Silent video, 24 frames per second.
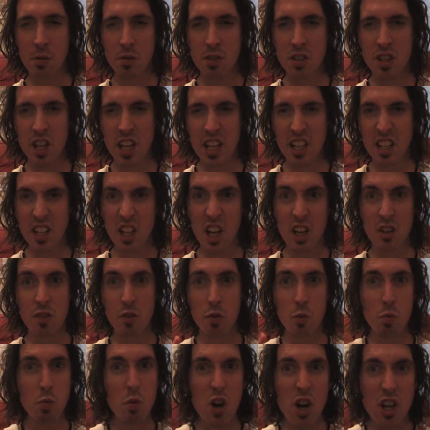it was like the kind
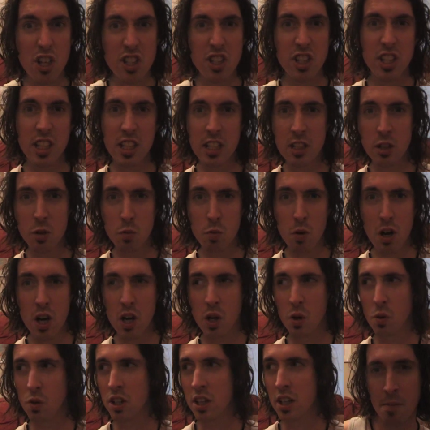of the worst thing in the
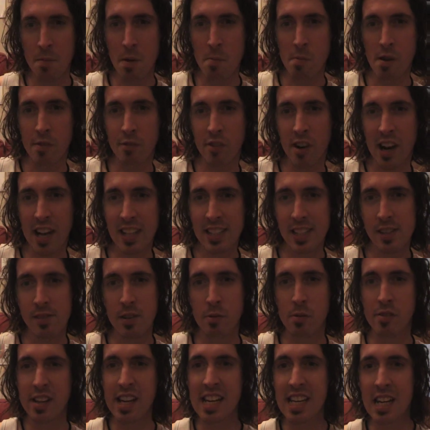world. And I remember if I had
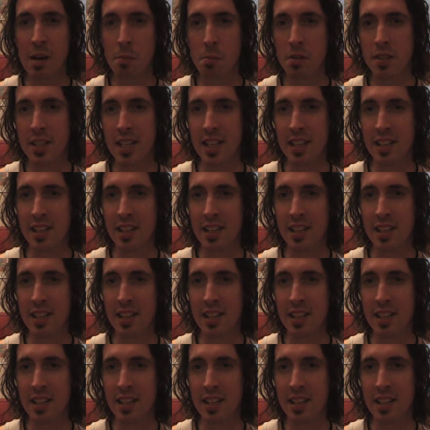something with E numbers